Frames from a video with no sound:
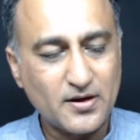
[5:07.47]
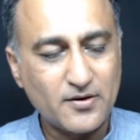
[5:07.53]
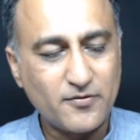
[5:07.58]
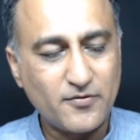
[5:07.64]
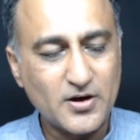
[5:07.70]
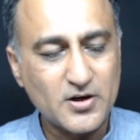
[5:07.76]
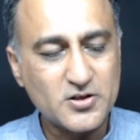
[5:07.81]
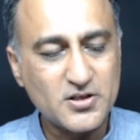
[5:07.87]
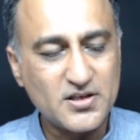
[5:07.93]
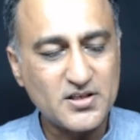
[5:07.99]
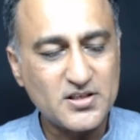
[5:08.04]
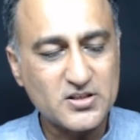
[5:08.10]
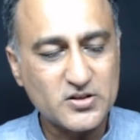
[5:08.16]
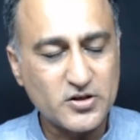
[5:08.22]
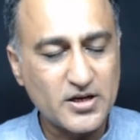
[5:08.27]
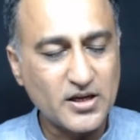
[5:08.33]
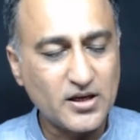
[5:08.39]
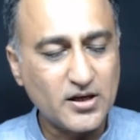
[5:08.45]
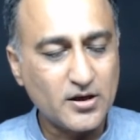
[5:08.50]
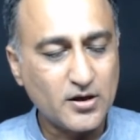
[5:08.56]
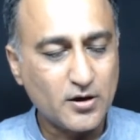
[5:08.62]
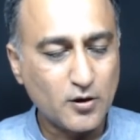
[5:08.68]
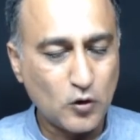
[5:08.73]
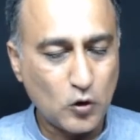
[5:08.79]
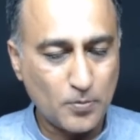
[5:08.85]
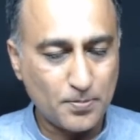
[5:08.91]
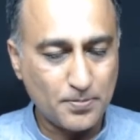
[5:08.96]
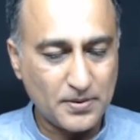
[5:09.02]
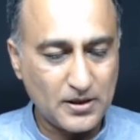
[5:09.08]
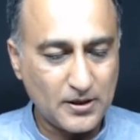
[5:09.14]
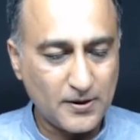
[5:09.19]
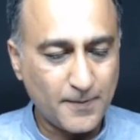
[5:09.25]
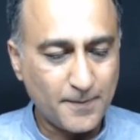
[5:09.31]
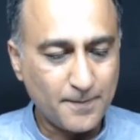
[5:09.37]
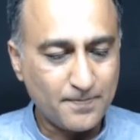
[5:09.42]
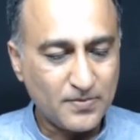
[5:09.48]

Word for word: function string copy.